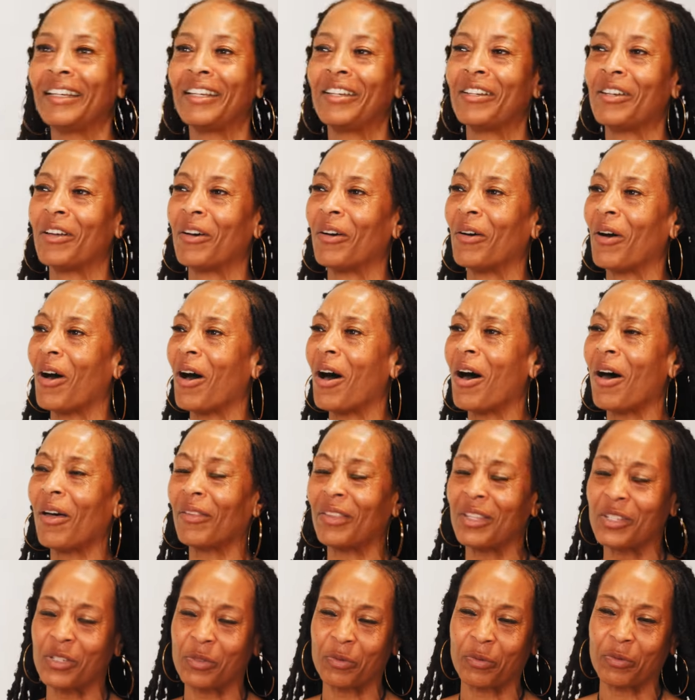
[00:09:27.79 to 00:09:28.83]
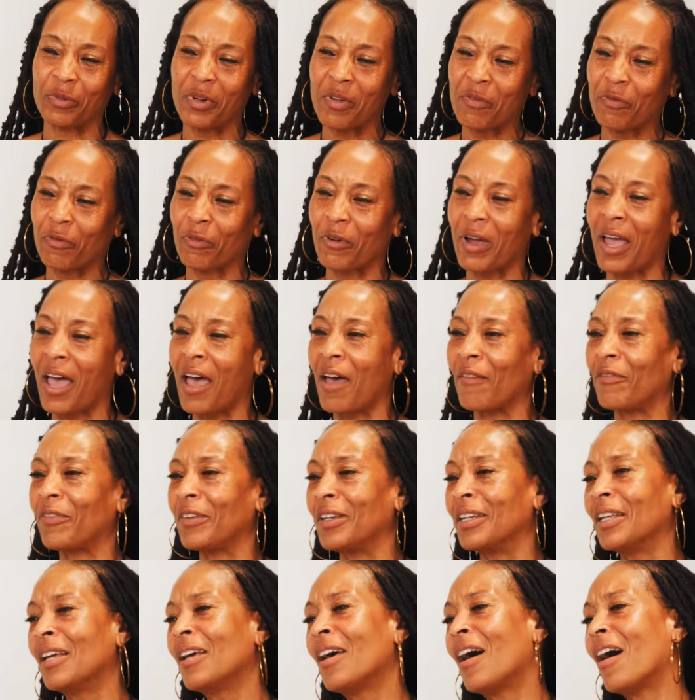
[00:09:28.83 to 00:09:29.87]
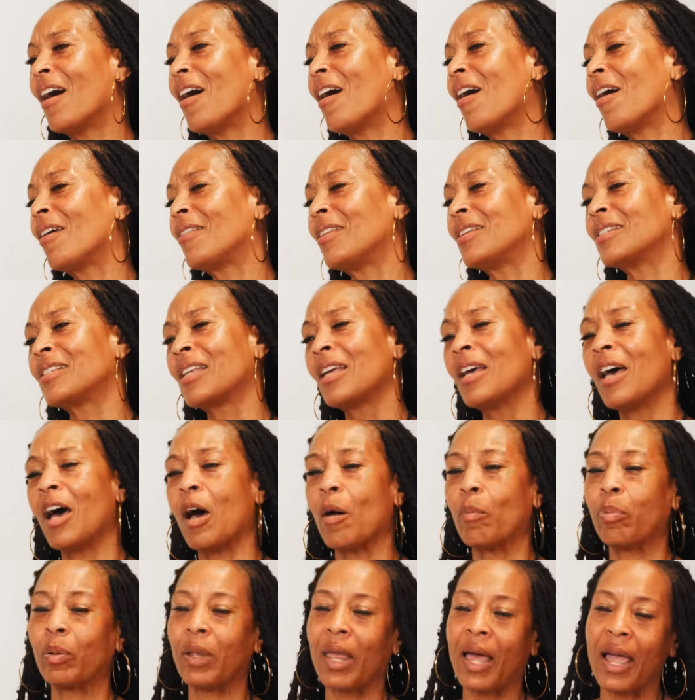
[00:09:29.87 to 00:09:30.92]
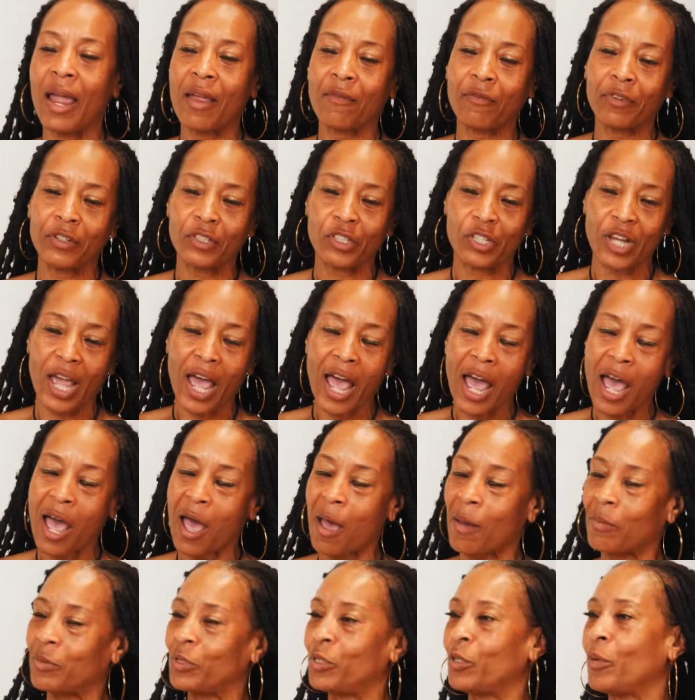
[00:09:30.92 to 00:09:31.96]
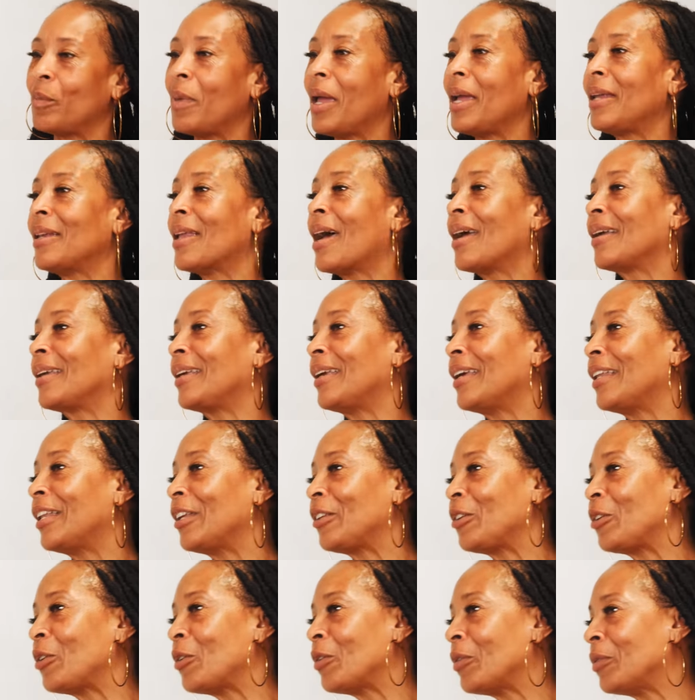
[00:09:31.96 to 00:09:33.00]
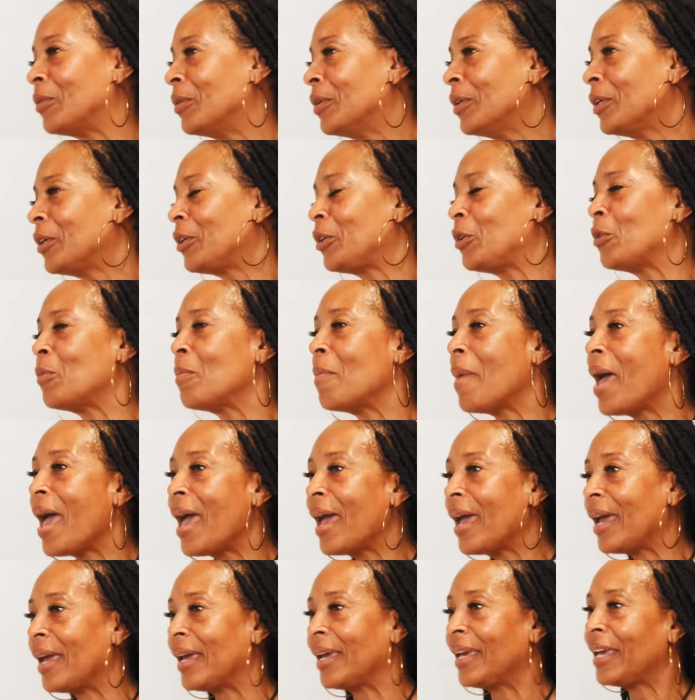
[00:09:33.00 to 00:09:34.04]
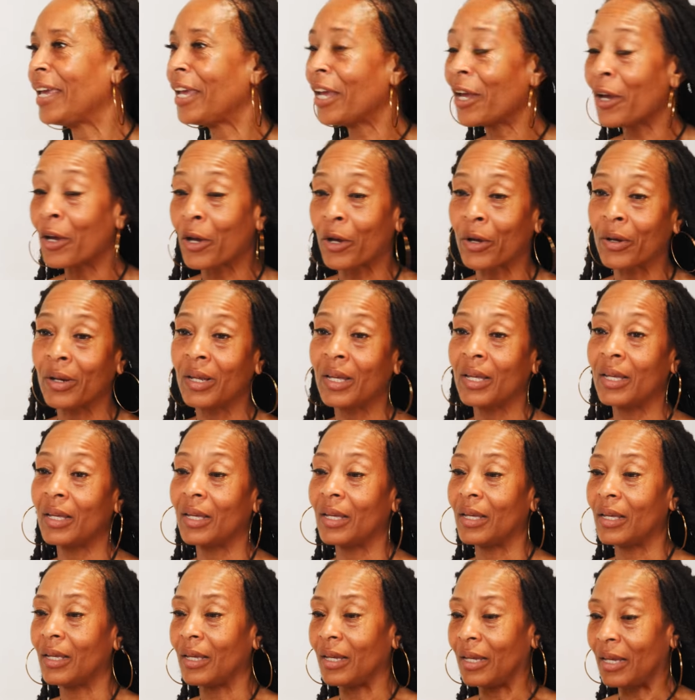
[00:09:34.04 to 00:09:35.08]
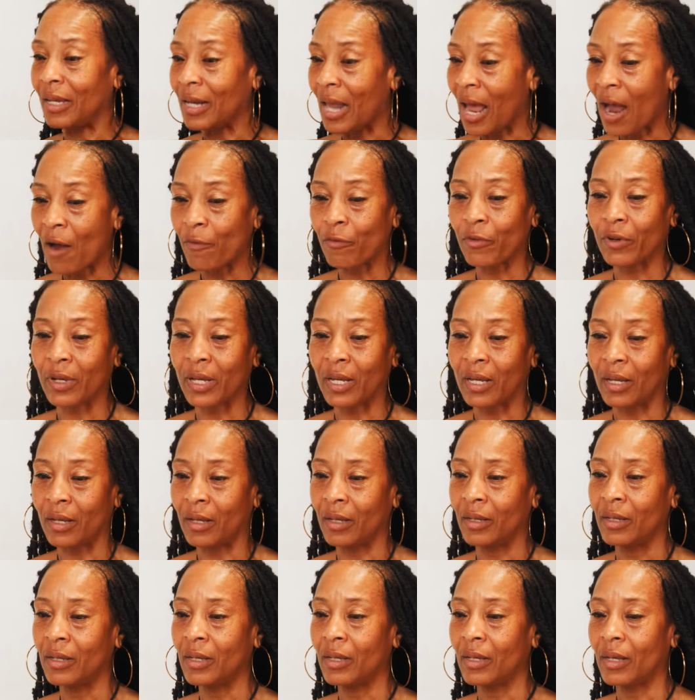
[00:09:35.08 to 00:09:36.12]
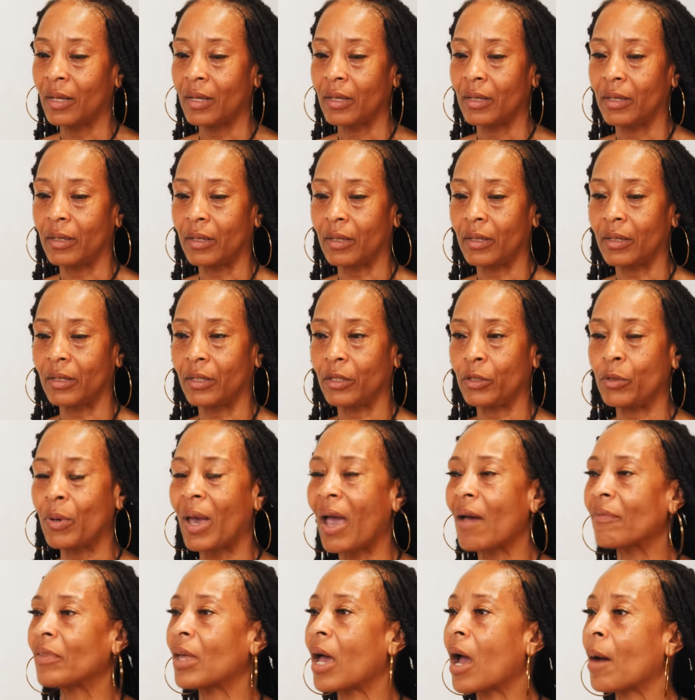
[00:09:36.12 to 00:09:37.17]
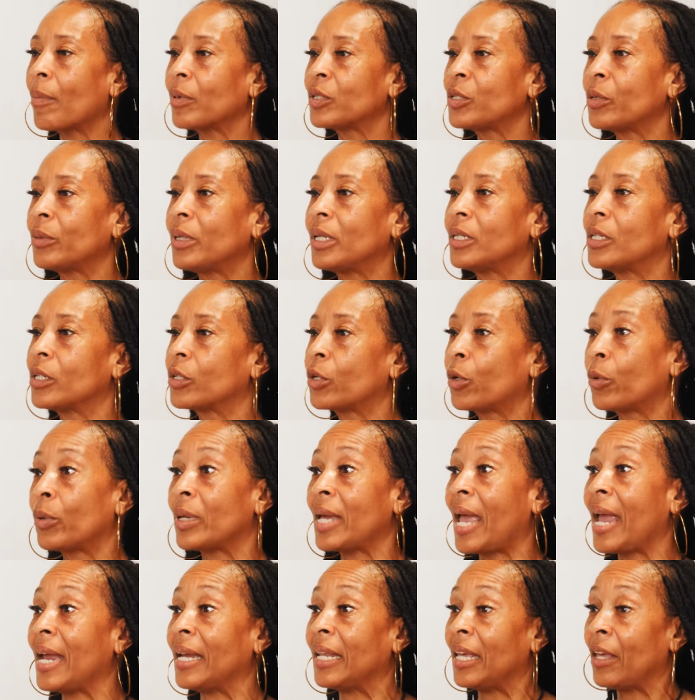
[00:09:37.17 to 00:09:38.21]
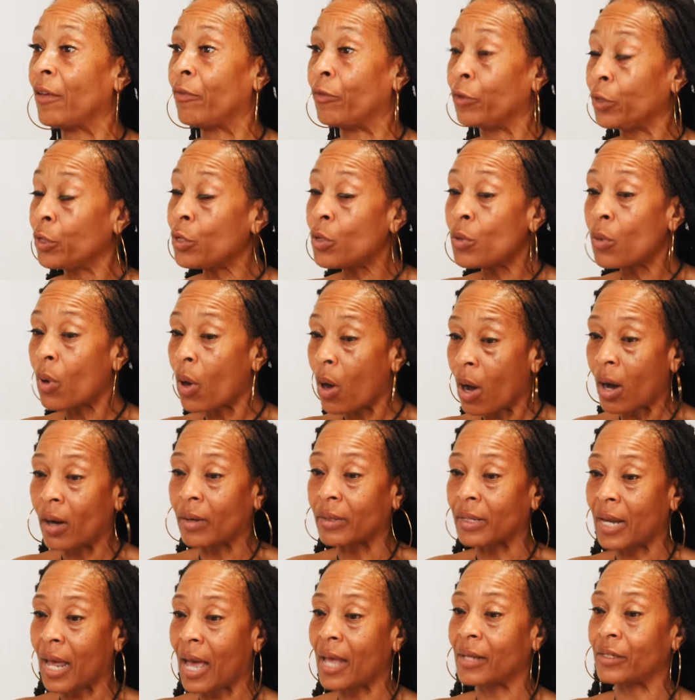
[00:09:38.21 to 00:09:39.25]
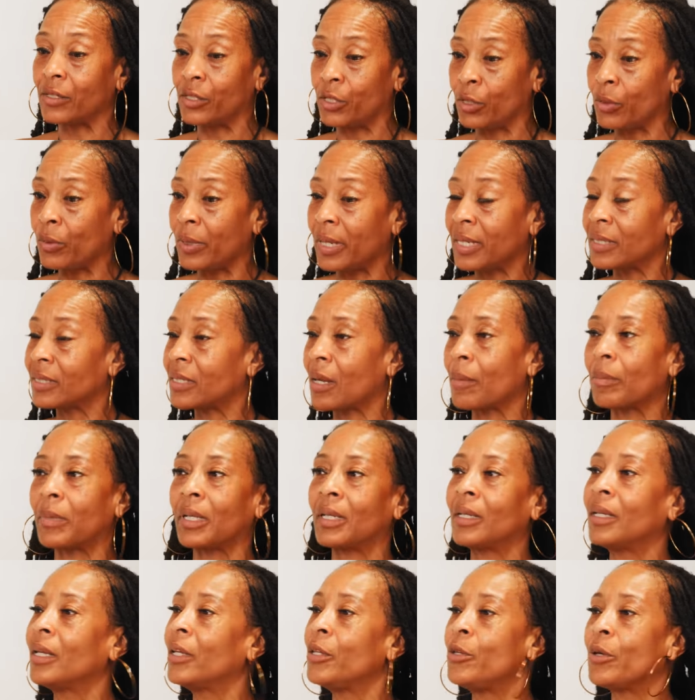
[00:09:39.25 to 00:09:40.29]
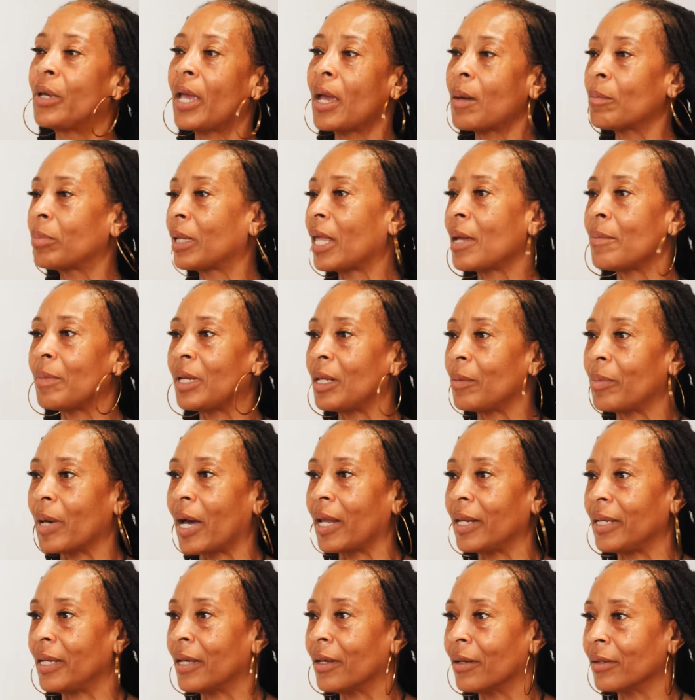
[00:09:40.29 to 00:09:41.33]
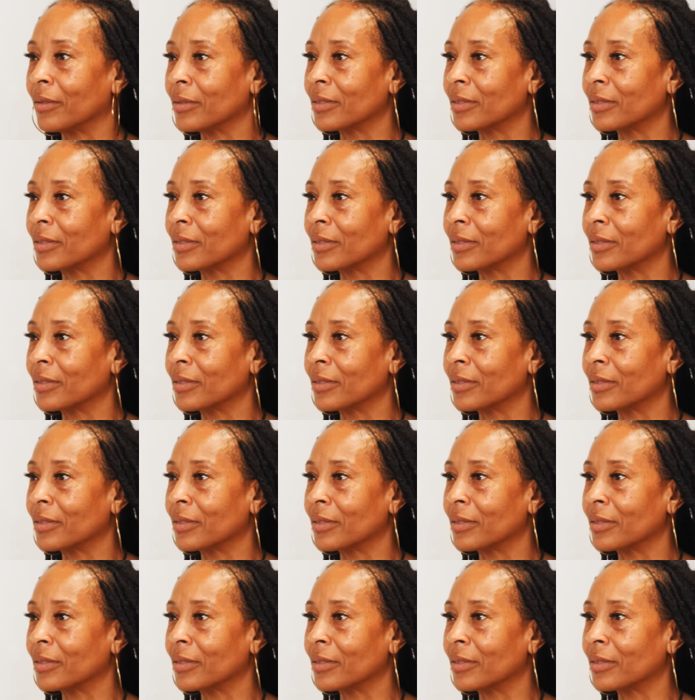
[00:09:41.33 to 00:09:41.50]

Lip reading: you know, all this riffraff and all this applying for jobs. You may not get it. You may. Here in Africa, you have the opportunity to create. If you are not doing something, you can't blame anybody else.